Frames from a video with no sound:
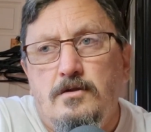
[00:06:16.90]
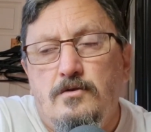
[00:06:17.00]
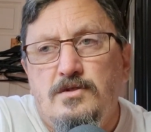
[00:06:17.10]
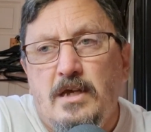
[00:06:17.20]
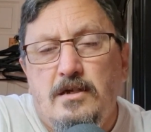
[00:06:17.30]

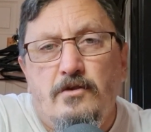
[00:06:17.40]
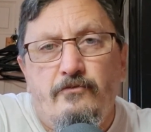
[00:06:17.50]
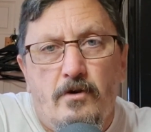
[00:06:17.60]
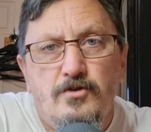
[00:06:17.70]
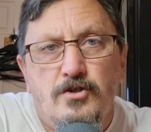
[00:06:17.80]
taken
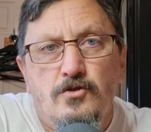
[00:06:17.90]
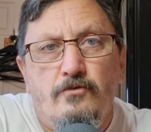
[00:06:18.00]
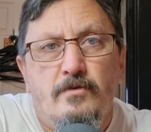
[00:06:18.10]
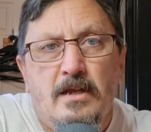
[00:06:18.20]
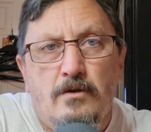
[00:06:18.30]
advantage of,
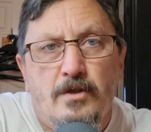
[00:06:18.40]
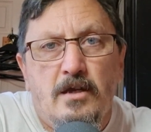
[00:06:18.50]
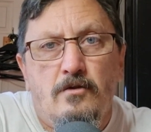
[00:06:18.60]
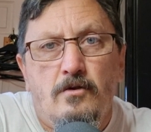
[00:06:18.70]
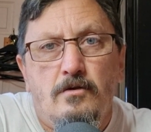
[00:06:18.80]
and how they
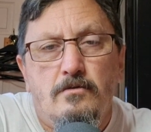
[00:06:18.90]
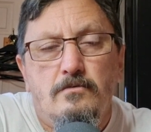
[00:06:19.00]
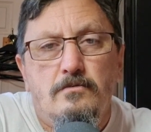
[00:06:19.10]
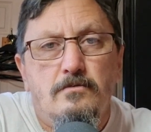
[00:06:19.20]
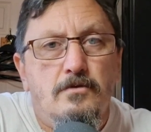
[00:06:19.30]
are
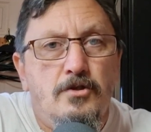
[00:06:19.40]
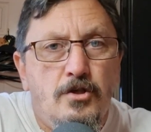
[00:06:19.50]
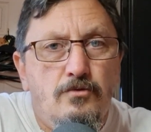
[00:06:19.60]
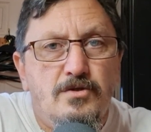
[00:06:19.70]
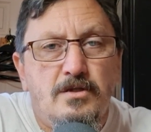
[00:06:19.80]

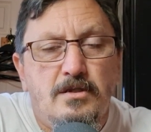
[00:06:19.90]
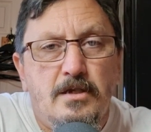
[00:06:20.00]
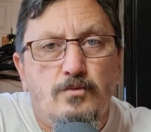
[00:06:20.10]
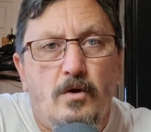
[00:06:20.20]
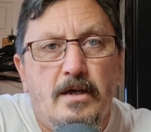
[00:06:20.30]
used in
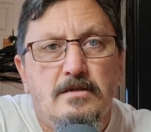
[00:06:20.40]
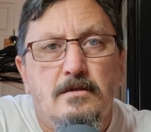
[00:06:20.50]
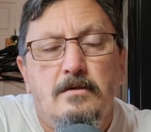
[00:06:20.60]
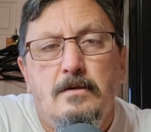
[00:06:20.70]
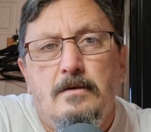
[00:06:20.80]
these ways.
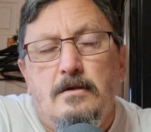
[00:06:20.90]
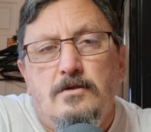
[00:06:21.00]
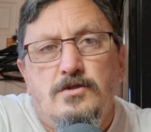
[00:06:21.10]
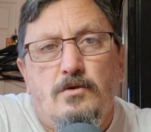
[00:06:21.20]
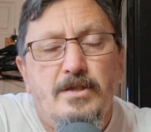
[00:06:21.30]

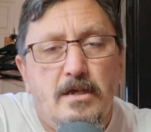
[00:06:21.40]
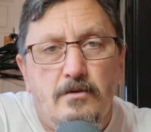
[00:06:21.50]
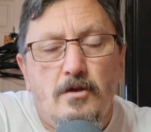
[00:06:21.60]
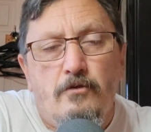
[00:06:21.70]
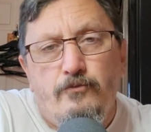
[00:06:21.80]
So I think
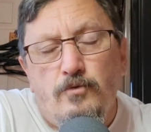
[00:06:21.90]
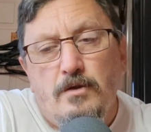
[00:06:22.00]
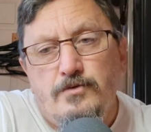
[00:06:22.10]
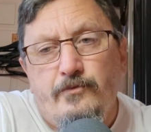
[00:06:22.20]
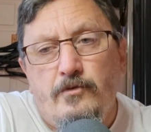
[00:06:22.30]
overall it
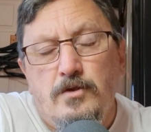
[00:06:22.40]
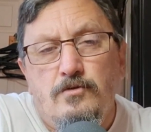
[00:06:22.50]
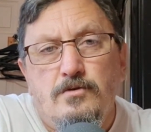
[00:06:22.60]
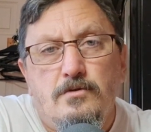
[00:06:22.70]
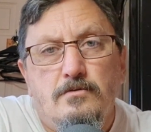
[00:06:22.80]
was a very
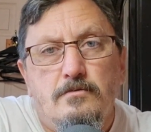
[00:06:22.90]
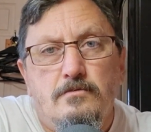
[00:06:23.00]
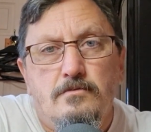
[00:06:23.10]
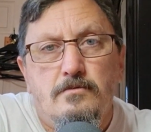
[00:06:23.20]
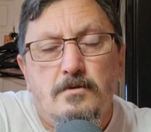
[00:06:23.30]
good
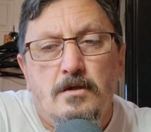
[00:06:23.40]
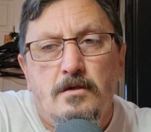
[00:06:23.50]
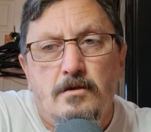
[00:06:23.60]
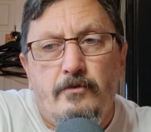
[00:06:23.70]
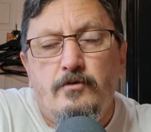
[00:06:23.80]

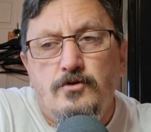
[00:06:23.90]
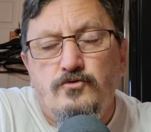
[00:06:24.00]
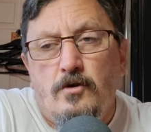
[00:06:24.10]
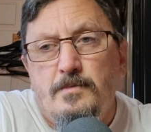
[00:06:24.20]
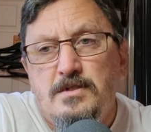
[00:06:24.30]

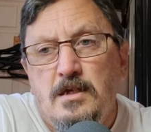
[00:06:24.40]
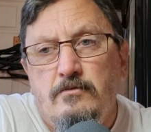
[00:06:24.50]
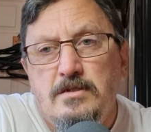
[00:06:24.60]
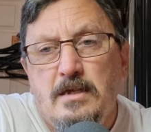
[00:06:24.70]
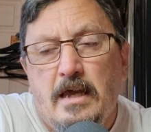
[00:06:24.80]
drama
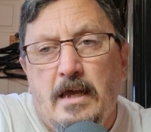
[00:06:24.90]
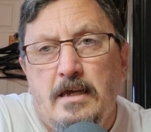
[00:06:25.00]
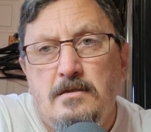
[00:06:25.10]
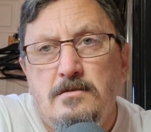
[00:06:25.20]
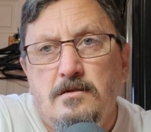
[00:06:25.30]
series,
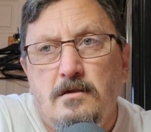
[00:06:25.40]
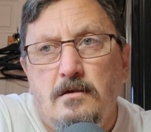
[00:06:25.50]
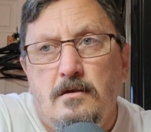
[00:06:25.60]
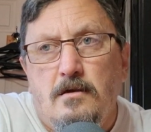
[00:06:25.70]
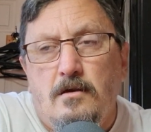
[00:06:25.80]
and
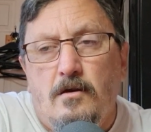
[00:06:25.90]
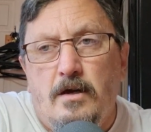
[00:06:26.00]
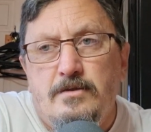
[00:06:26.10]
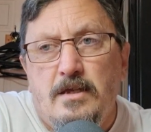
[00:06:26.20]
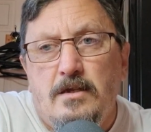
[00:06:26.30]
I
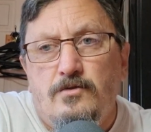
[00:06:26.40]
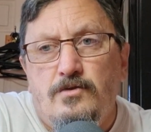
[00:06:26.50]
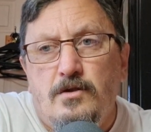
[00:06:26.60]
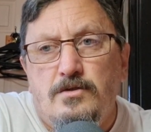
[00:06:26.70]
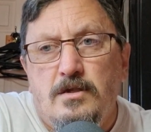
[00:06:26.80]
think
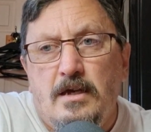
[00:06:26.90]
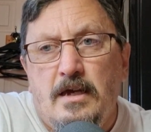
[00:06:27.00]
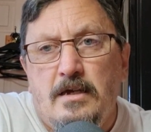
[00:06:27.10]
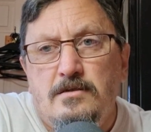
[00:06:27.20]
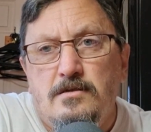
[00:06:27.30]
that it
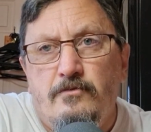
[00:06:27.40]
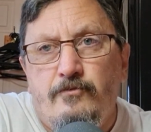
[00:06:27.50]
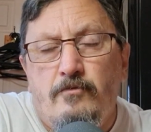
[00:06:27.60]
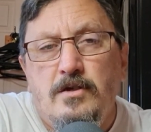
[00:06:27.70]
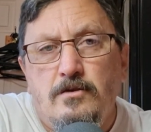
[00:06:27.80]
has a
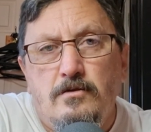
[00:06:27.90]
very